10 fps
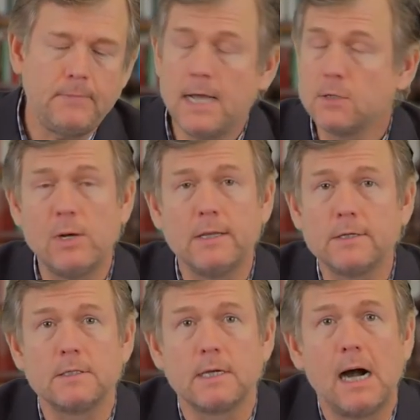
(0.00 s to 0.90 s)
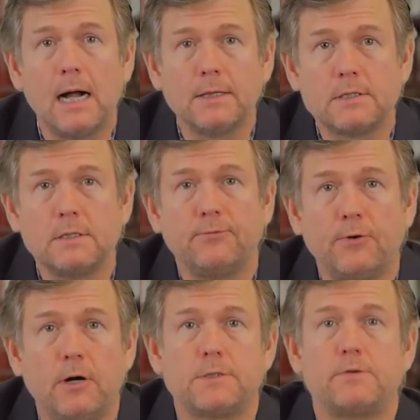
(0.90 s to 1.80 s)
as well as the constant
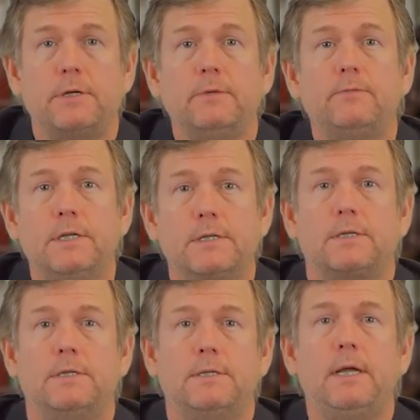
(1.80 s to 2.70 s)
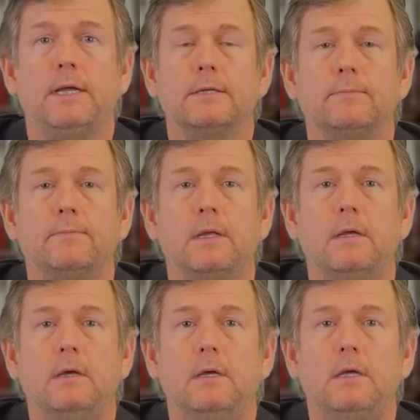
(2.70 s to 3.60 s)
fostering of discontent.
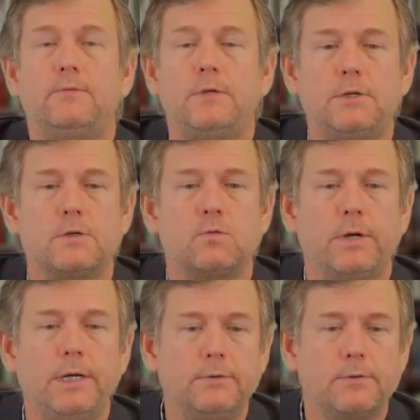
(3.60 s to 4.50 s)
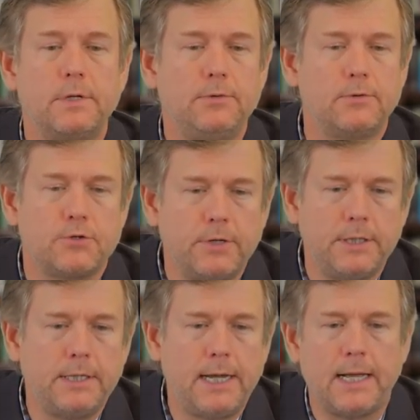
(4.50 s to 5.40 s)
If teachers were either
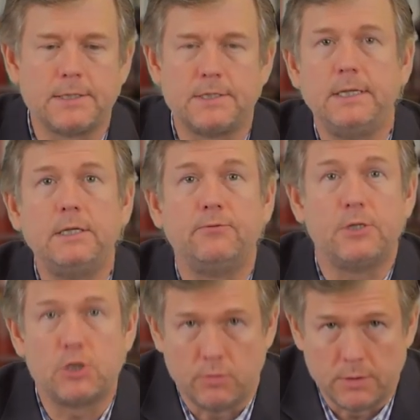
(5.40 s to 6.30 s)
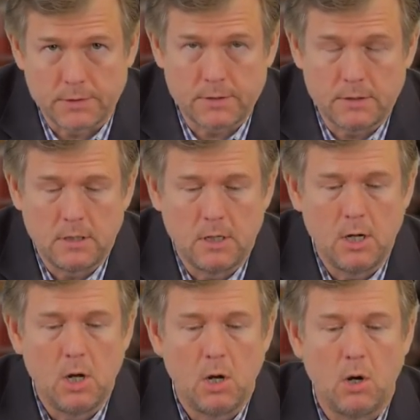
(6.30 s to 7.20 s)
treated as individuals
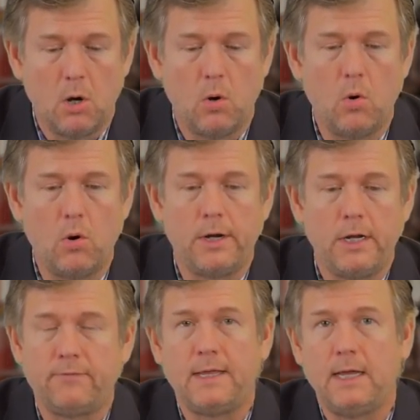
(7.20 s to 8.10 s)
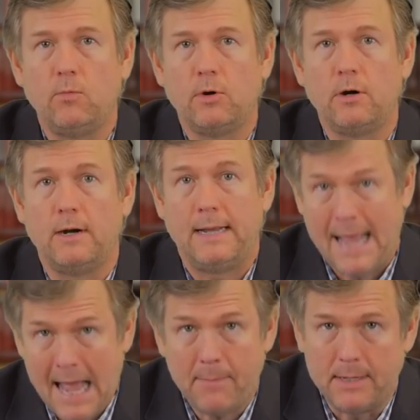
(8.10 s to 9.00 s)
or if they were
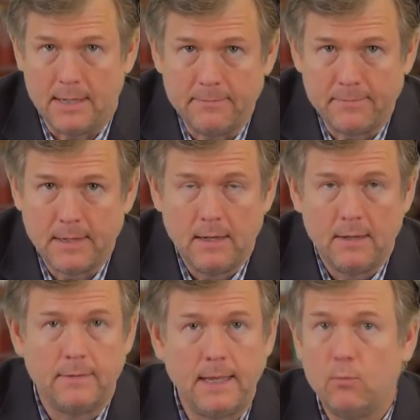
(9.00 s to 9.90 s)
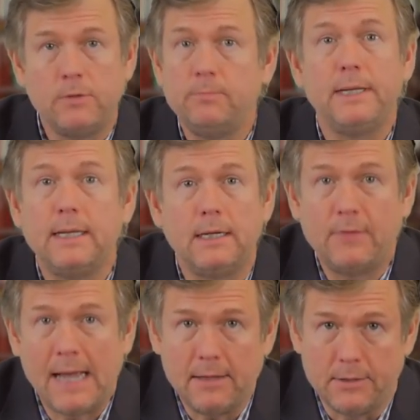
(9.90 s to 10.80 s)
happy, they wouldn't be getting
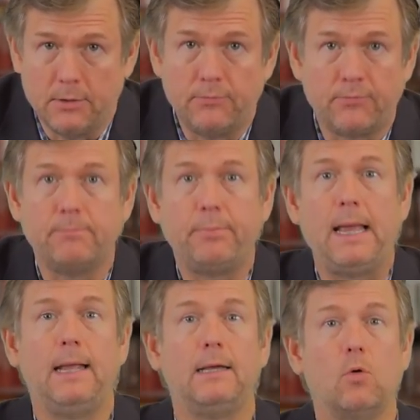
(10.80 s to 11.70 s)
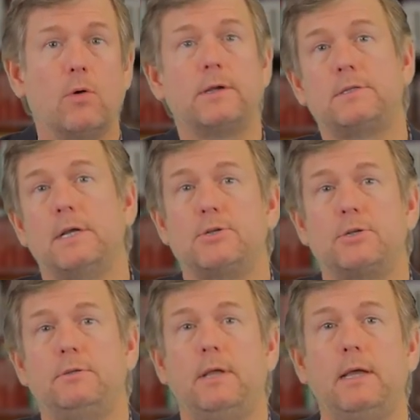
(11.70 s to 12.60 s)
value from paying an
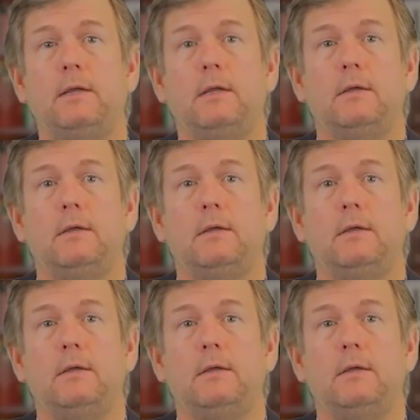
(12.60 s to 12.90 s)
organization that